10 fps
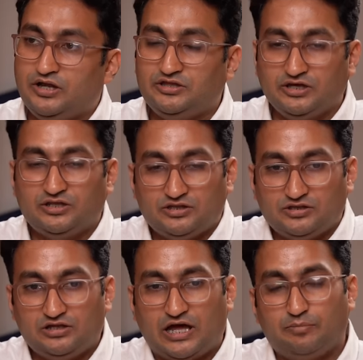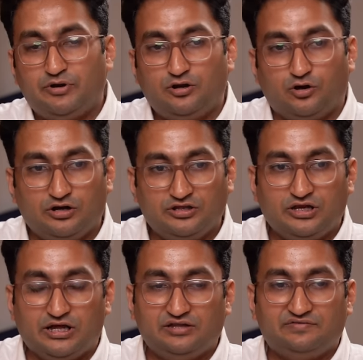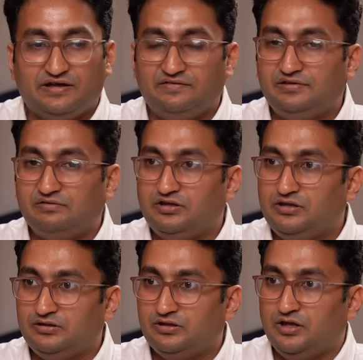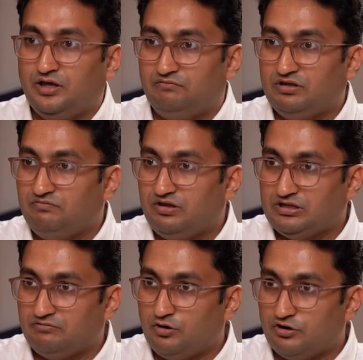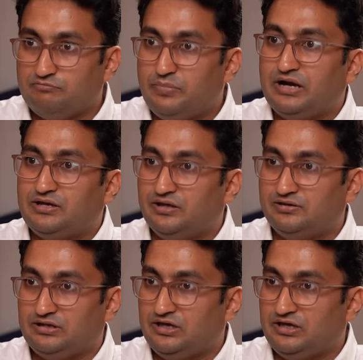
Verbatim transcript: And I think this happened all in the last five, seven years when there were a lot of bad cases